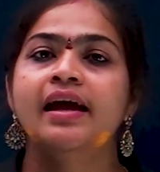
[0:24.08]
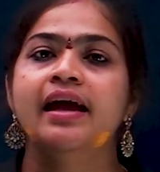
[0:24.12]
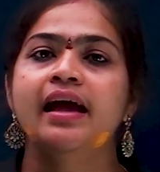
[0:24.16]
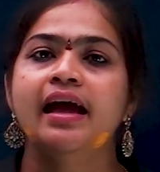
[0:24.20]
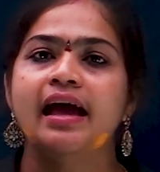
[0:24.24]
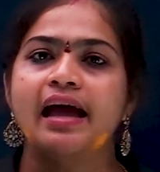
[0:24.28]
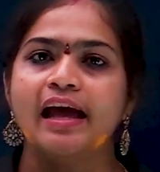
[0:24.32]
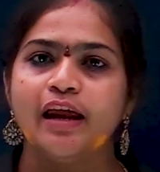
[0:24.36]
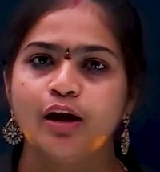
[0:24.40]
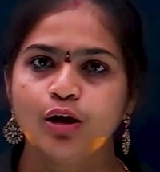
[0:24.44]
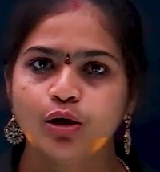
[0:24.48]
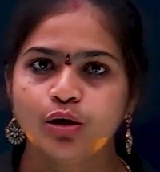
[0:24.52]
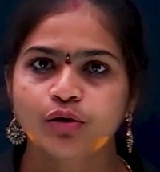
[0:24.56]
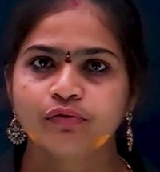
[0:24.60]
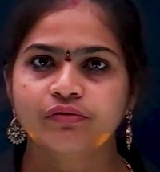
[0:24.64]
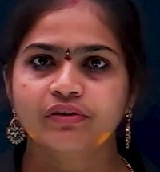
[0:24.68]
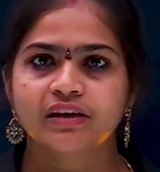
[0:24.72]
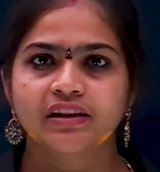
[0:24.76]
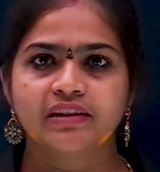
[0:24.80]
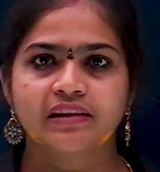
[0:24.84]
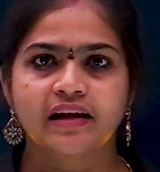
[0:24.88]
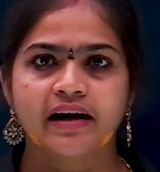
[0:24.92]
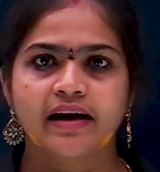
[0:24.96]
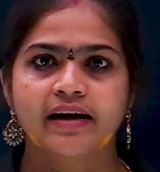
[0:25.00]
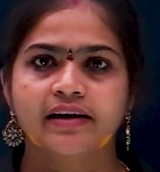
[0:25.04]
Along with
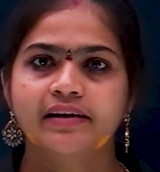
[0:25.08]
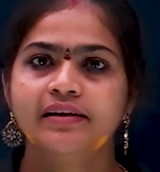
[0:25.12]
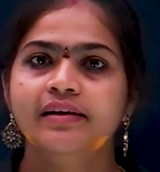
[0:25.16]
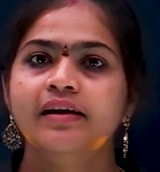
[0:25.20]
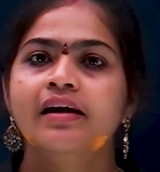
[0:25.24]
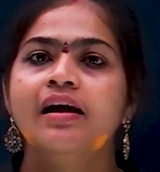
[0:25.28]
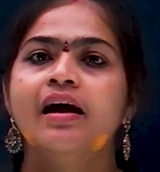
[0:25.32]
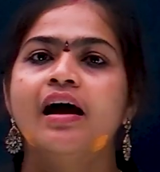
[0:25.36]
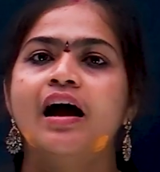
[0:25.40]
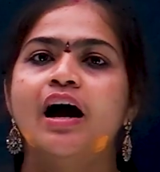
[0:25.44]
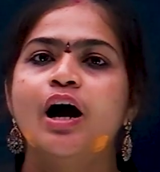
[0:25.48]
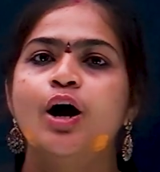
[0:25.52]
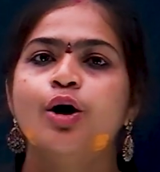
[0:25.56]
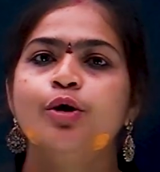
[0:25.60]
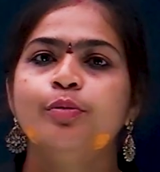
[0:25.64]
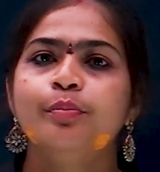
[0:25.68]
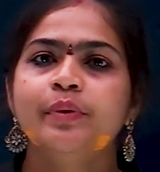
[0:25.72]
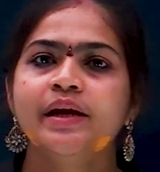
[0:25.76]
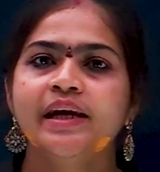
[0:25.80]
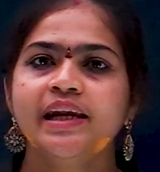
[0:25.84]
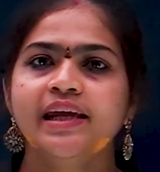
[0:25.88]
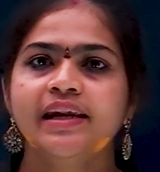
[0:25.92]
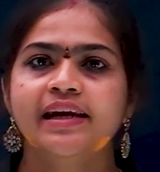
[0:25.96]
that, how many